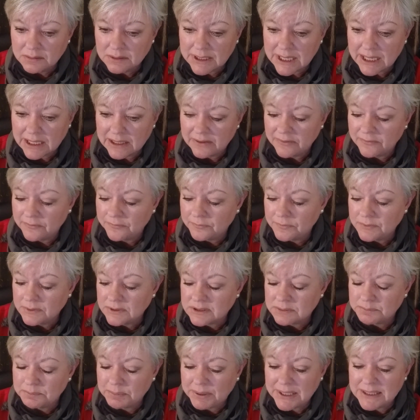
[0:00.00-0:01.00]
kind of
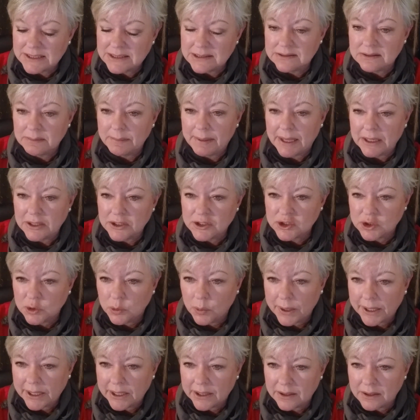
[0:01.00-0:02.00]
pieces about
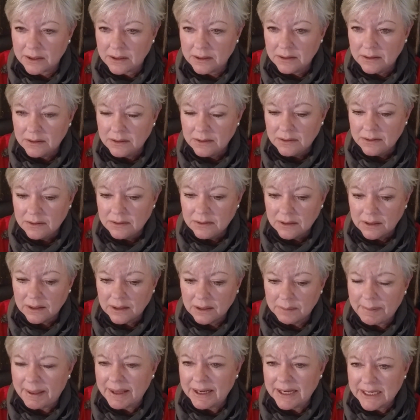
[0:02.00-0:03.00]

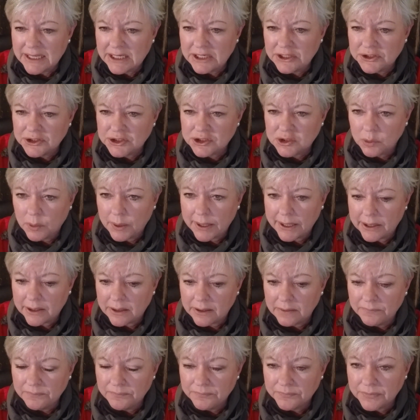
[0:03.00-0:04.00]
an inch
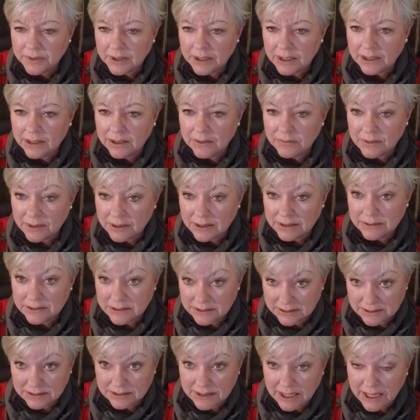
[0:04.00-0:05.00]
square, and
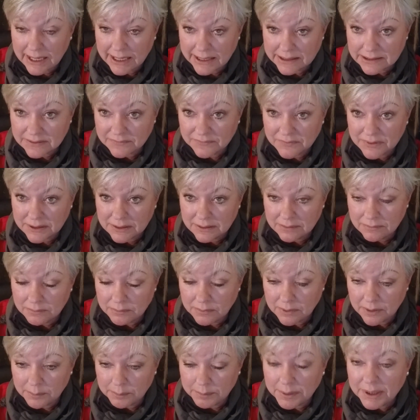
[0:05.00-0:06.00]
the height of
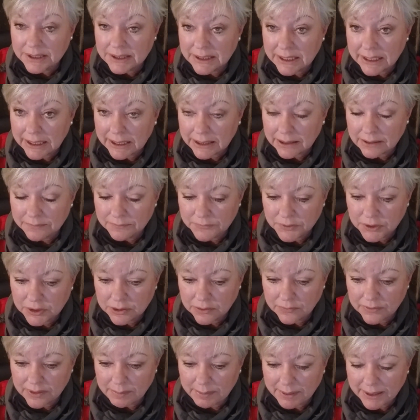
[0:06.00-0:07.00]
the bundt cake,
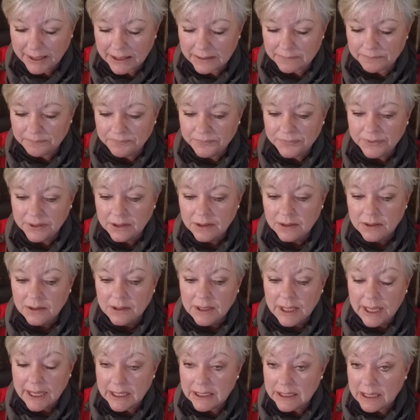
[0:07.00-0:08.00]
the pan.
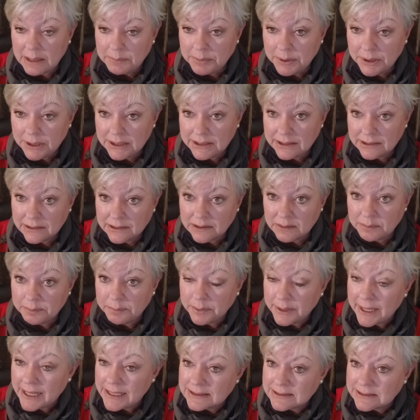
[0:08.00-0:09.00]
And I put it in a little
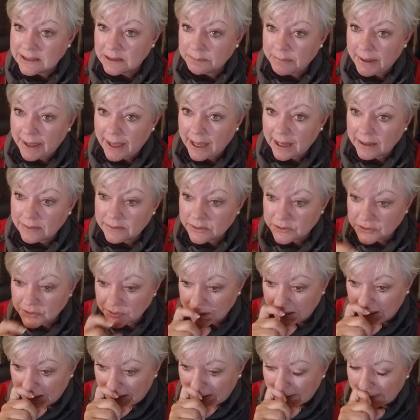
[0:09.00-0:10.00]
plastic bag that you
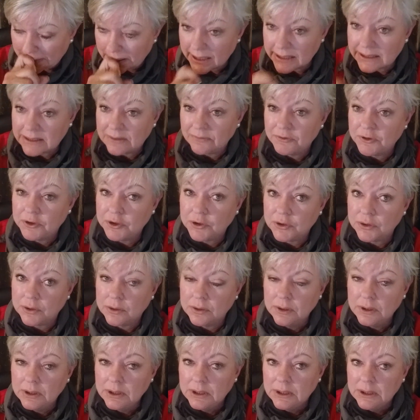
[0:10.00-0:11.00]
get, like if you're